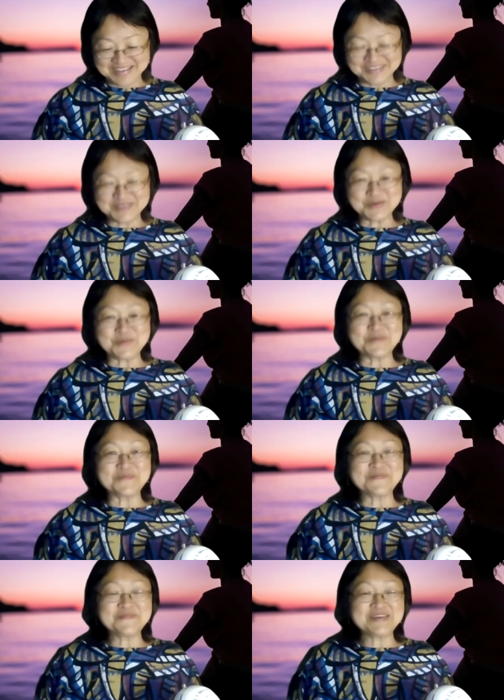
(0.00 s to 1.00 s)
So
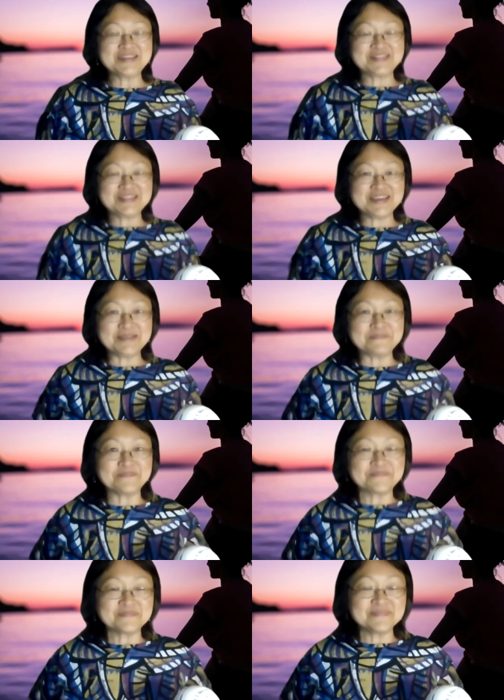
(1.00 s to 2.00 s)
the
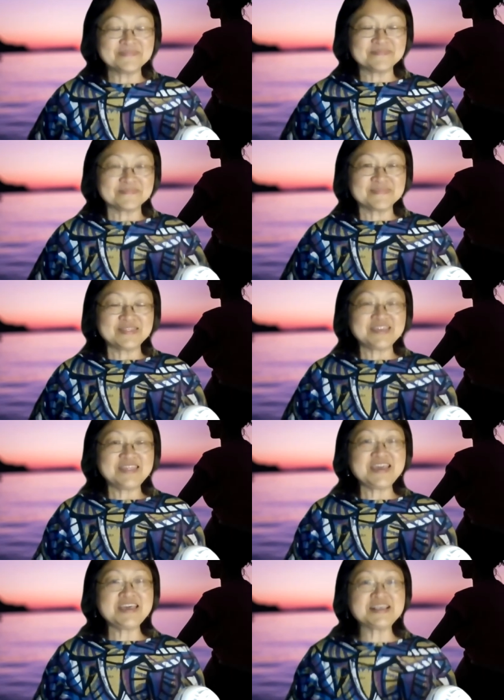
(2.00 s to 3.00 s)

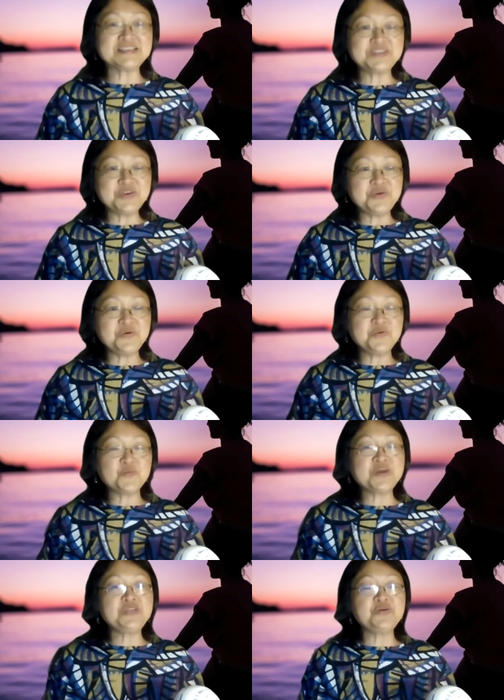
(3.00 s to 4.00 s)
thing is,
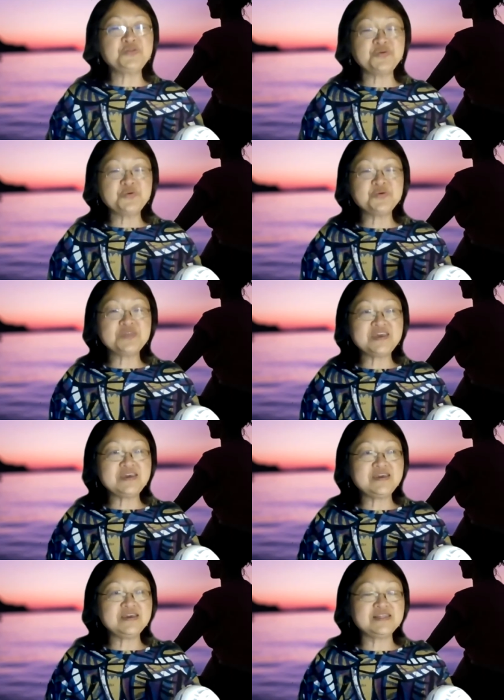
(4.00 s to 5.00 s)
when you do
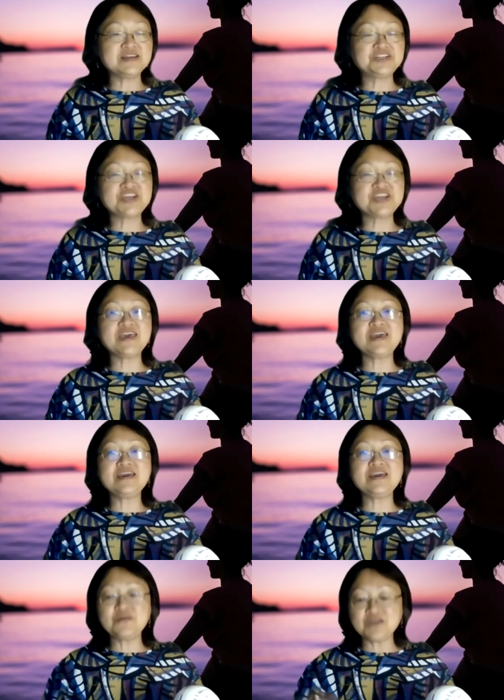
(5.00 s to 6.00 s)
the
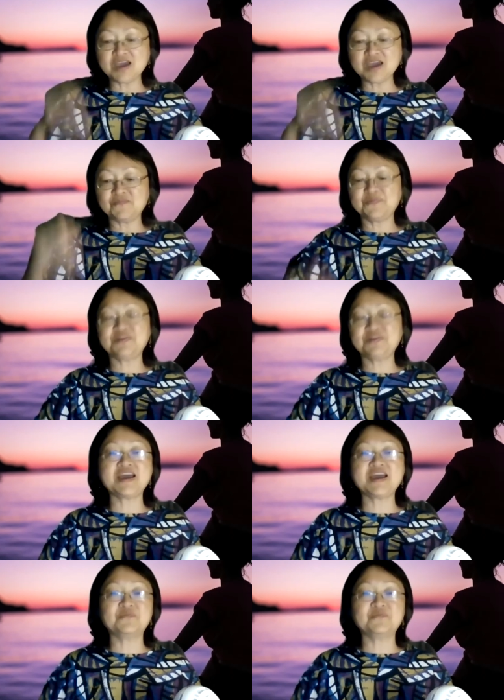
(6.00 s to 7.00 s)
checking, you kind of put
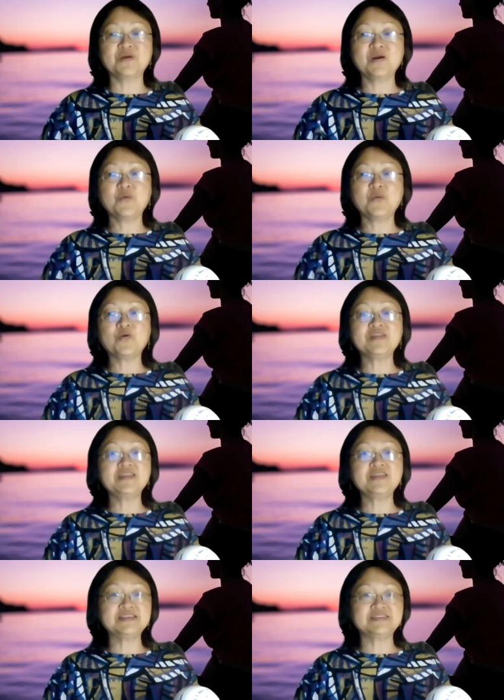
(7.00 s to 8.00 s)
down what
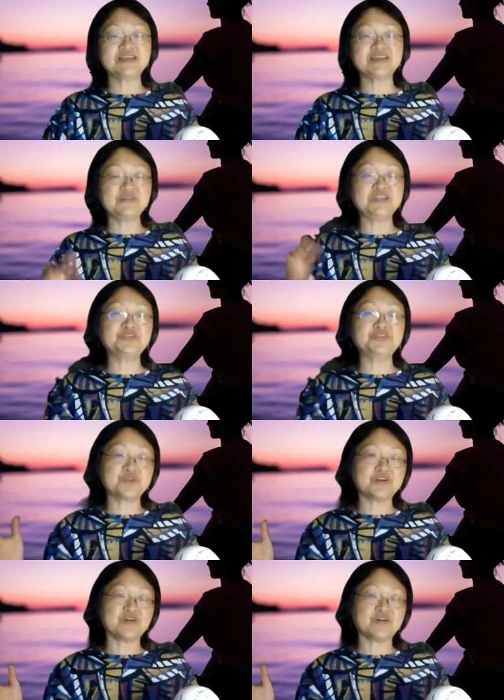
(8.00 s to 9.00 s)
it is that you need to
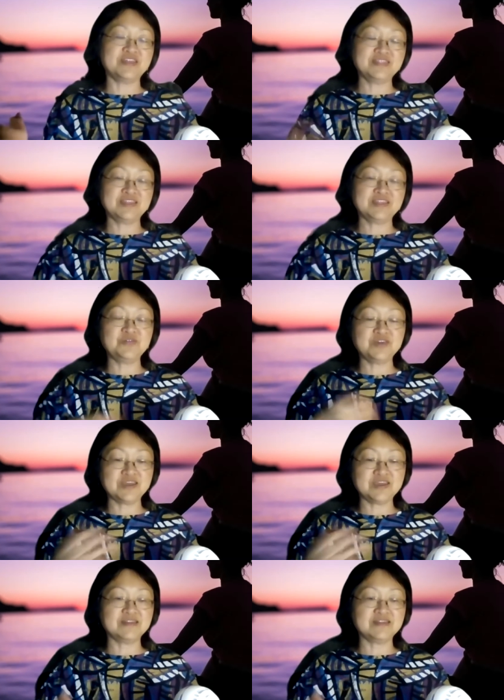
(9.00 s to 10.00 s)
work on, and then you
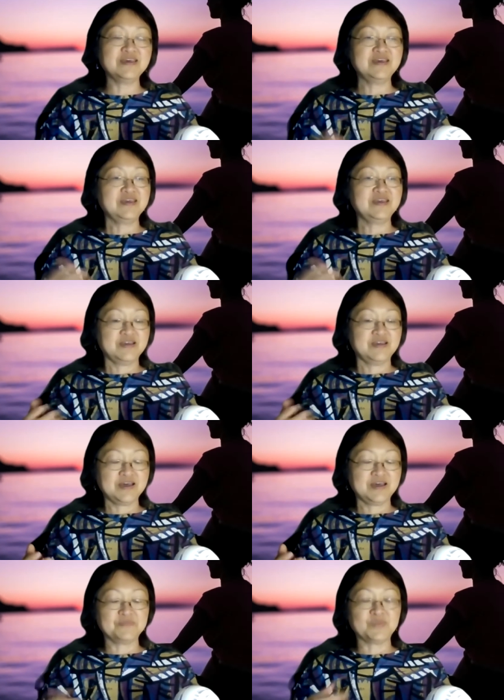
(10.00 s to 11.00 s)
can
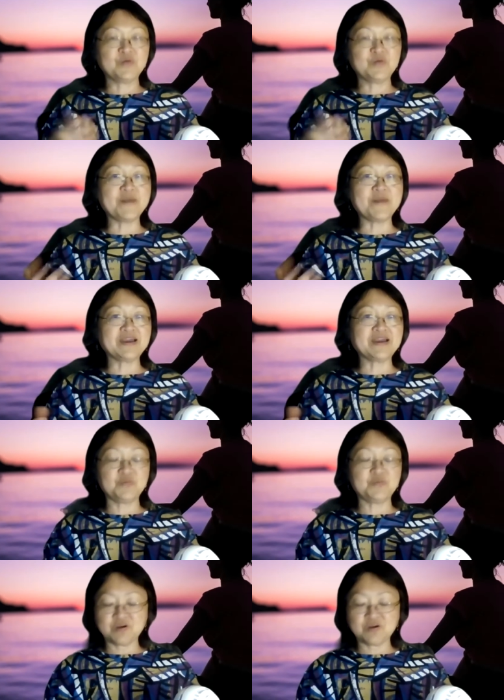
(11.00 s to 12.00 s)
go back
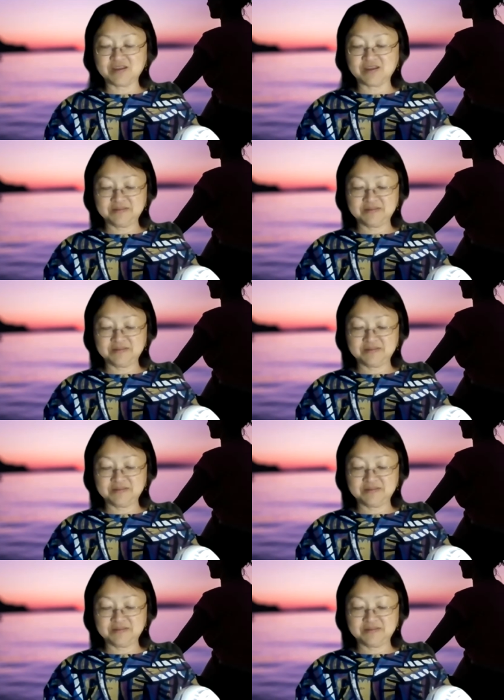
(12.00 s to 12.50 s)
and work on.